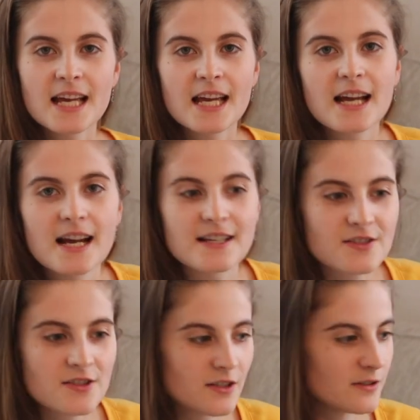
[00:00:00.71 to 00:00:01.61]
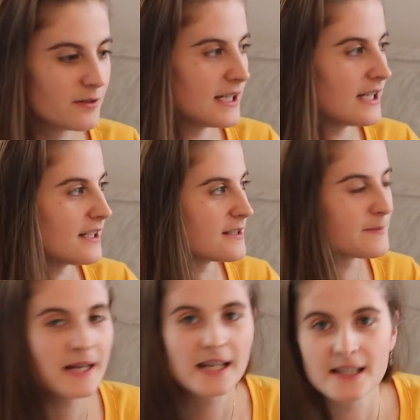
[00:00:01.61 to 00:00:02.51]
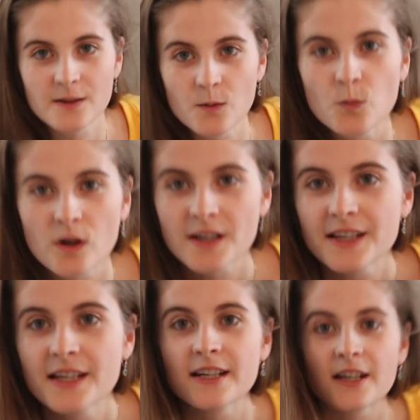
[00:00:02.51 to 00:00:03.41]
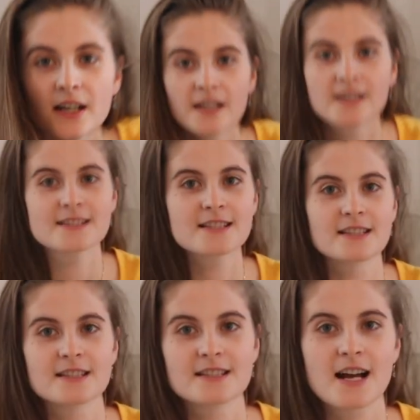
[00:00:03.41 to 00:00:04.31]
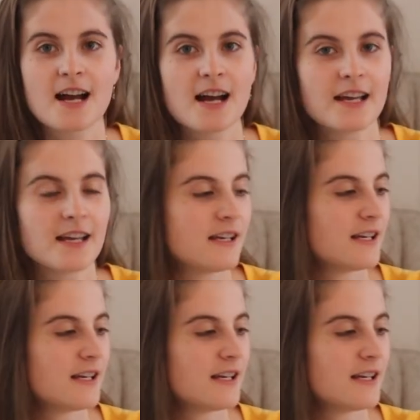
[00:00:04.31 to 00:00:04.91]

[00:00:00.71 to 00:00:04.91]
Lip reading: Hey guys, so it has been 1 year since I